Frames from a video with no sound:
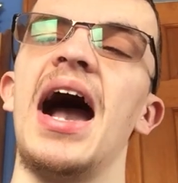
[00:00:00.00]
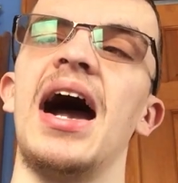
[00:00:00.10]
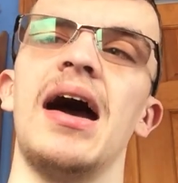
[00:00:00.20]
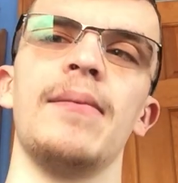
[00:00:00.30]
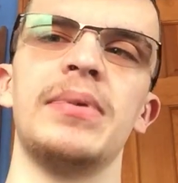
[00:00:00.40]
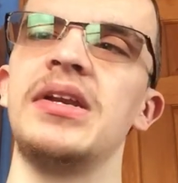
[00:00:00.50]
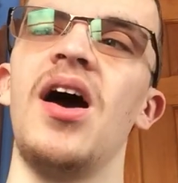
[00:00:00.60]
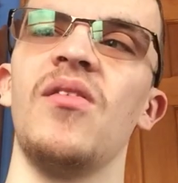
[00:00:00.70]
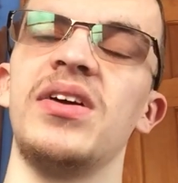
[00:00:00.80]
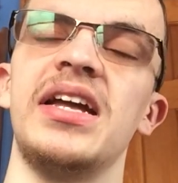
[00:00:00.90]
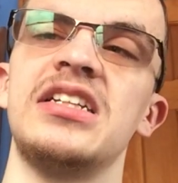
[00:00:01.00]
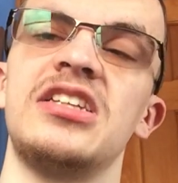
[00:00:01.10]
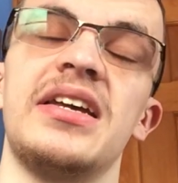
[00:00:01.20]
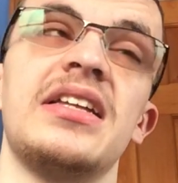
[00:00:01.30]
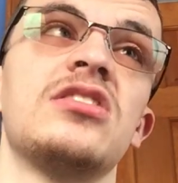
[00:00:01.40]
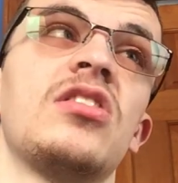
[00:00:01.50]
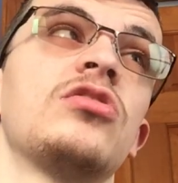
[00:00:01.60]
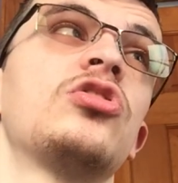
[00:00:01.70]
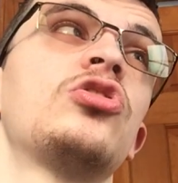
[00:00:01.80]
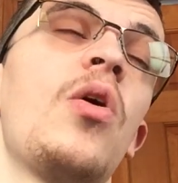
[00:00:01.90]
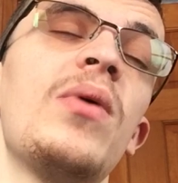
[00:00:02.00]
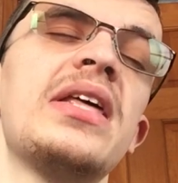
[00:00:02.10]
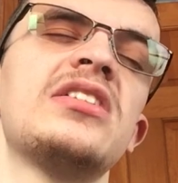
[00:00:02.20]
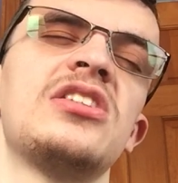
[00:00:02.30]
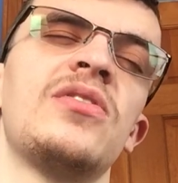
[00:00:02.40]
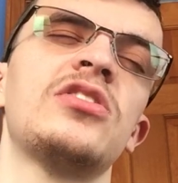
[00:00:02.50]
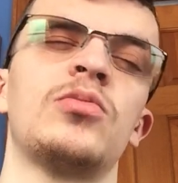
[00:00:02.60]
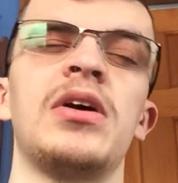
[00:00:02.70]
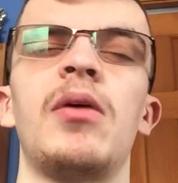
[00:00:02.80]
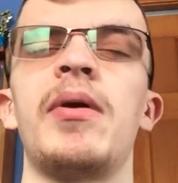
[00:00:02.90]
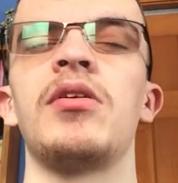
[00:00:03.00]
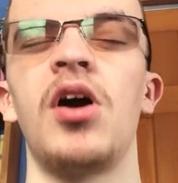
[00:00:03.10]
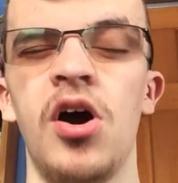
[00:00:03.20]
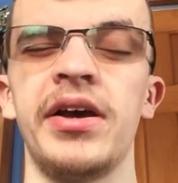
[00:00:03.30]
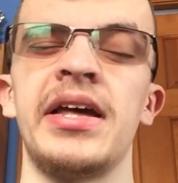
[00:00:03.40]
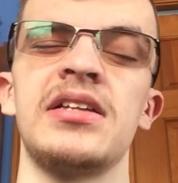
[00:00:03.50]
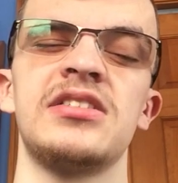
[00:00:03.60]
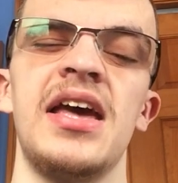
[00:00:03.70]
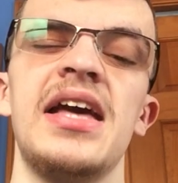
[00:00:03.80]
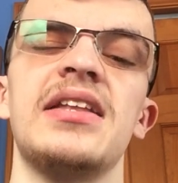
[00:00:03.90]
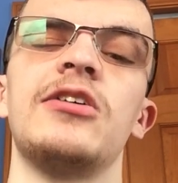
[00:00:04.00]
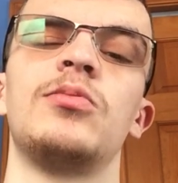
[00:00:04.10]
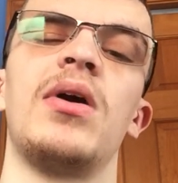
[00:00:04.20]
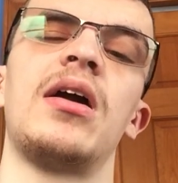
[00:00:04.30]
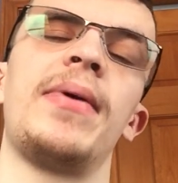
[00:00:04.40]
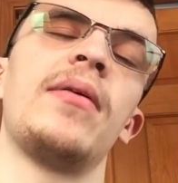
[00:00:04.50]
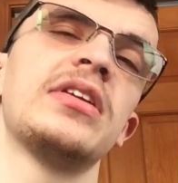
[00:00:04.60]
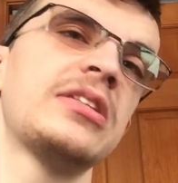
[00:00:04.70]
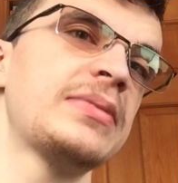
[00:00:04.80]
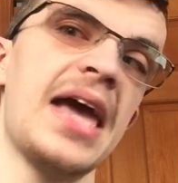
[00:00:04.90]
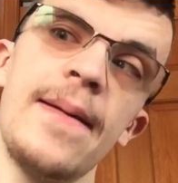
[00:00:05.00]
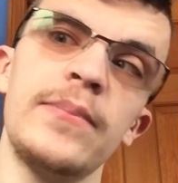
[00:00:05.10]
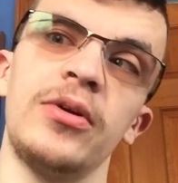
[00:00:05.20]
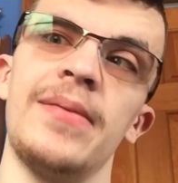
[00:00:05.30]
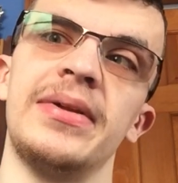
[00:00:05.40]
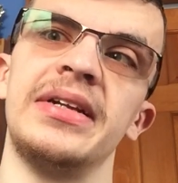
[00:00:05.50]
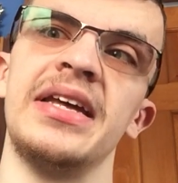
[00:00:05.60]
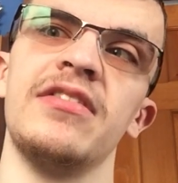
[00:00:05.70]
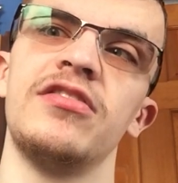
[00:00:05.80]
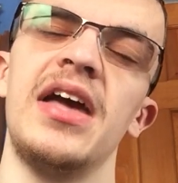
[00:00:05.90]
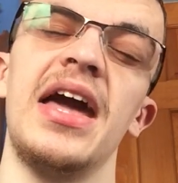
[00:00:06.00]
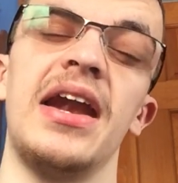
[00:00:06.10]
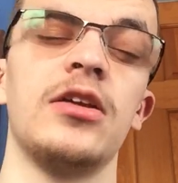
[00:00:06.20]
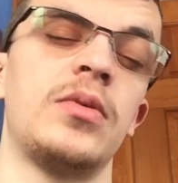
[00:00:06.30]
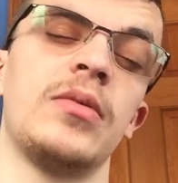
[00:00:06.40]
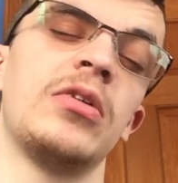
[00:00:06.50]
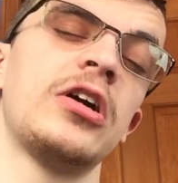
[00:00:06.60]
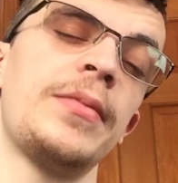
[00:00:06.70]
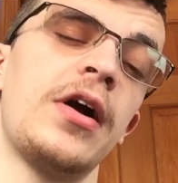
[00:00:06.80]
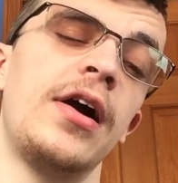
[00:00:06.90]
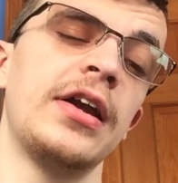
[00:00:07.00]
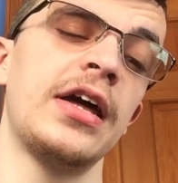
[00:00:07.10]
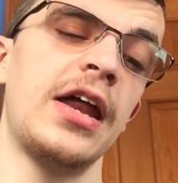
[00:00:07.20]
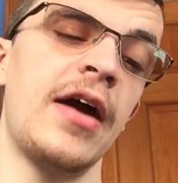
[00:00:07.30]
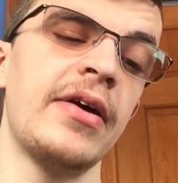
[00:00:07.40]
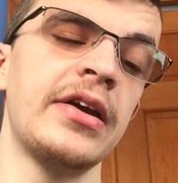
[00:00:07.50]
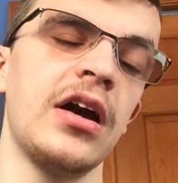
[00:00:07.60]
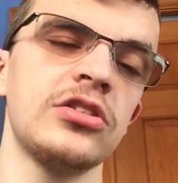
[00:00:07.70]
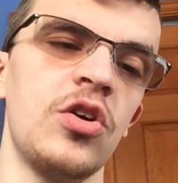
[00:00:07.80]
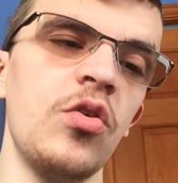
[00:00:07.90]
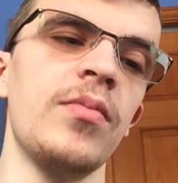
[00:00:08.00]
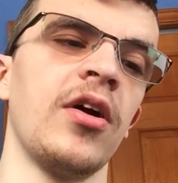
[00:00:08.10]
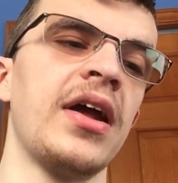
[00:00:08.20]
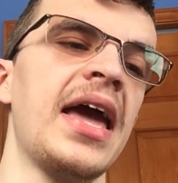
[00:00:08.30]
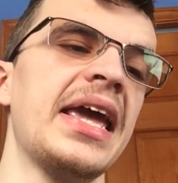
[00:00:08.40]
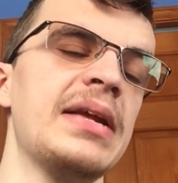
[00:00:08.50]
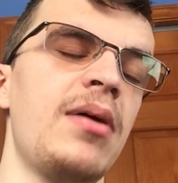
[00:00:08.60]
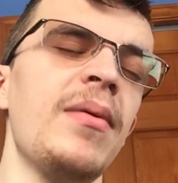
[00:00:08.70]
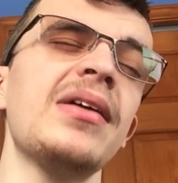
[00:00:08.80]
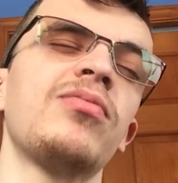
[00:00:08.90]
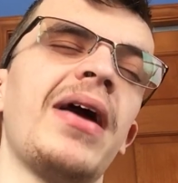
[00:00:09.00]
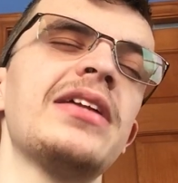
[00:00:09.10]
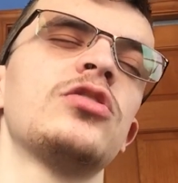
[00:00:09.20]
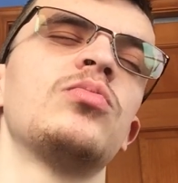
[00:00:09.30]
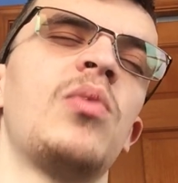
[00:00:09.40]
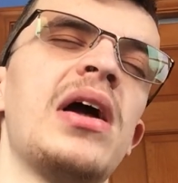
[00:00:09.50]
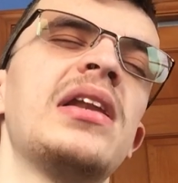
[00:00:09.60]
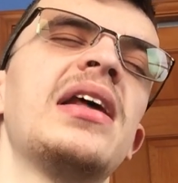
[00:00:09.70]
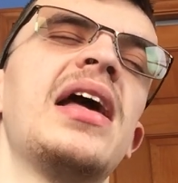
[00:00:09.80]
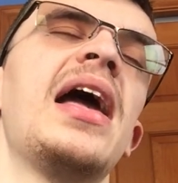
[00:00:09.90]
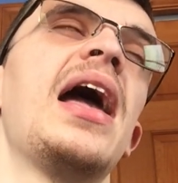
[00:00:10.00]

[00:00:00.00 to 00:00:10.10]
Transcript: But no, it's like there's so many series. There's one coming out in August. There's one coming out in September, I believe. And there's like one coming out in October. He probably writes one